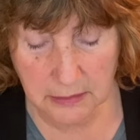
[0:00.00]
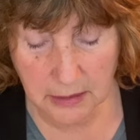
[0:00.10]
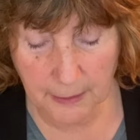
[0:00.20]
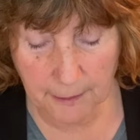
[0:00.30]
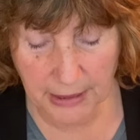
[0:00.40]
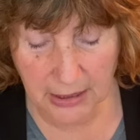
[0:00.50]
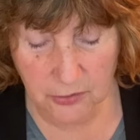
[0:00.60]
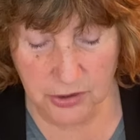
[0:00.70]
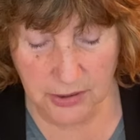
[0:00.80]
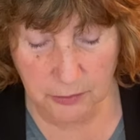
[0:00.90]

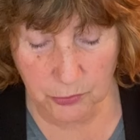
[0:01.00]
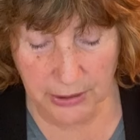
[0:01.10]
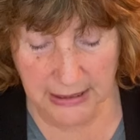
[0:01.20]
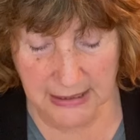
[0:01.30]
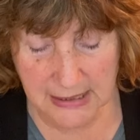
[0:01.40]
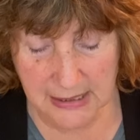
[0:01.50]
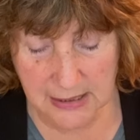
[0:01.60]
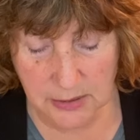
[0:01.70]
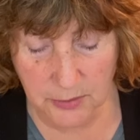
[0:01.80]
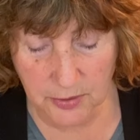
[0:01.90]
compared to the meridian
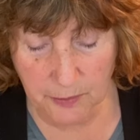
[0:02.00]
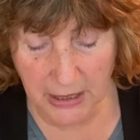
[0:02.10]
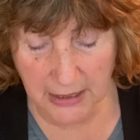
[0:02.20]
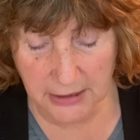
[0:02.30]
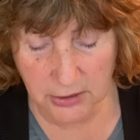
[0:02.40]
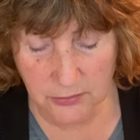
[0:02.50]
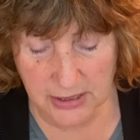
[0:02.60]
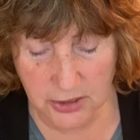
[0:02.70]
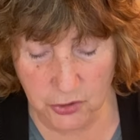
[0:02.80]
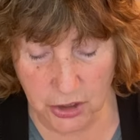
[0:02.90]
system's body
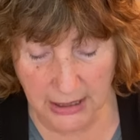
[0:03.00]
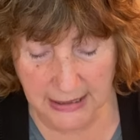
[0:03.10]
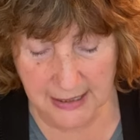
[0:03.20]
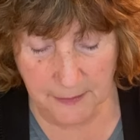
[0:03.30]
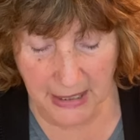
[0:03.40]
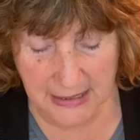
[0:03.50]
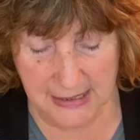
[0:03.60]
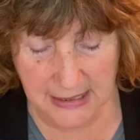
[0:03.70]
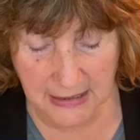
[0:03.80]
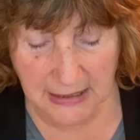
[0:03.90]
used in Chinese
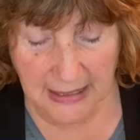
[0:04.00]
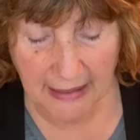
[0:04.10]
medicine,